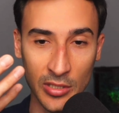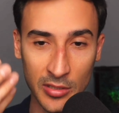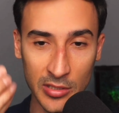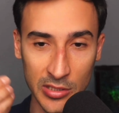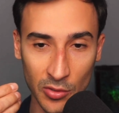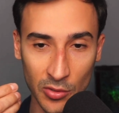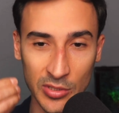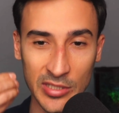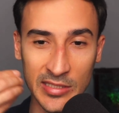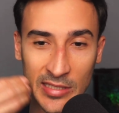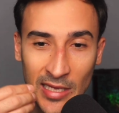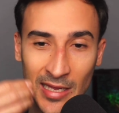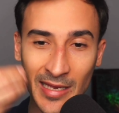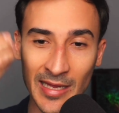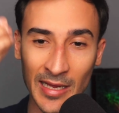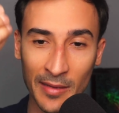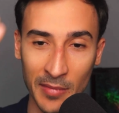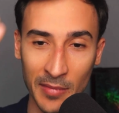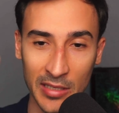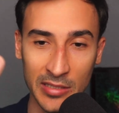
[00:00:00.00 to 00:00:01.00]
So sending a
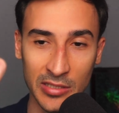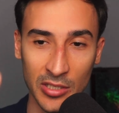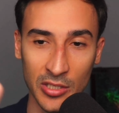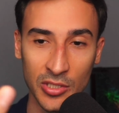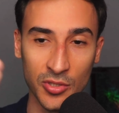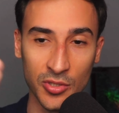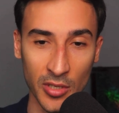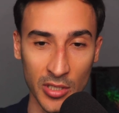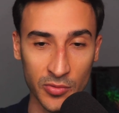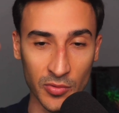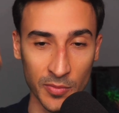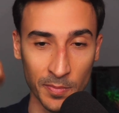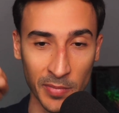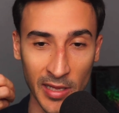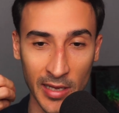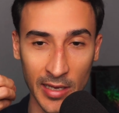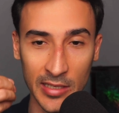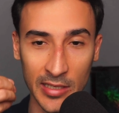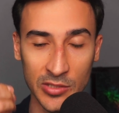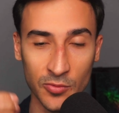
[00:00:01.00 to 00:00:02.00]
message, Jonas
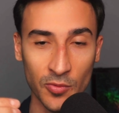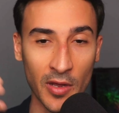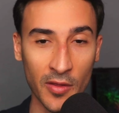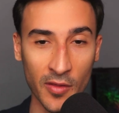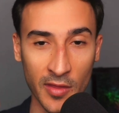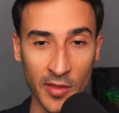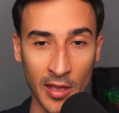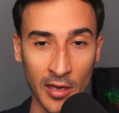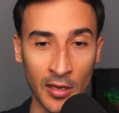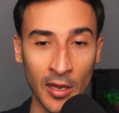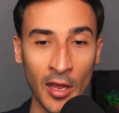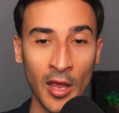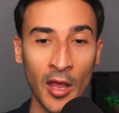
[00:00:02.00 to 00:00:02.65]
replies, rather than